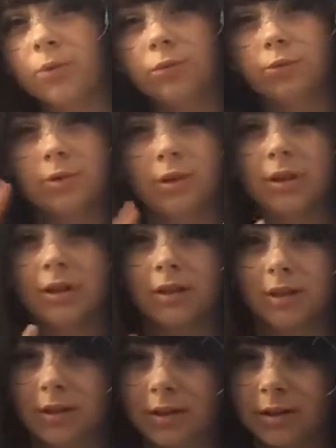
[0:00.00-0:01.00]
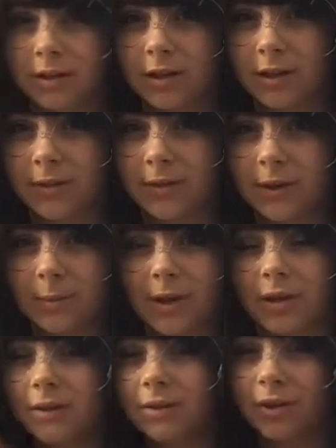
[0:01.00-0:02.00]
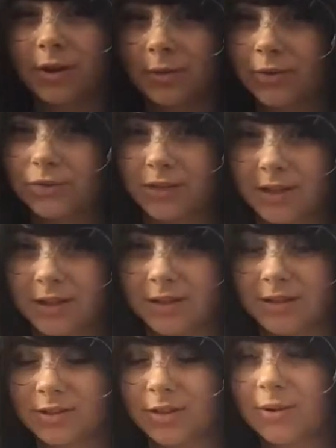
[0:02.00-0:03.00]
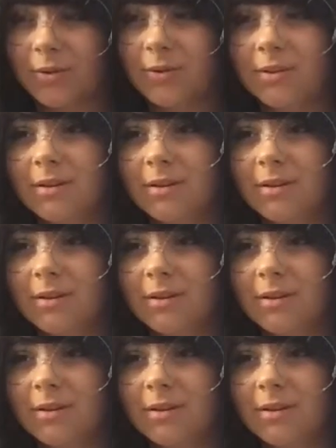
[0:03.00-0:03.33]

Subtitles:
which really isn't a DIY, but I just thought it was funny to show.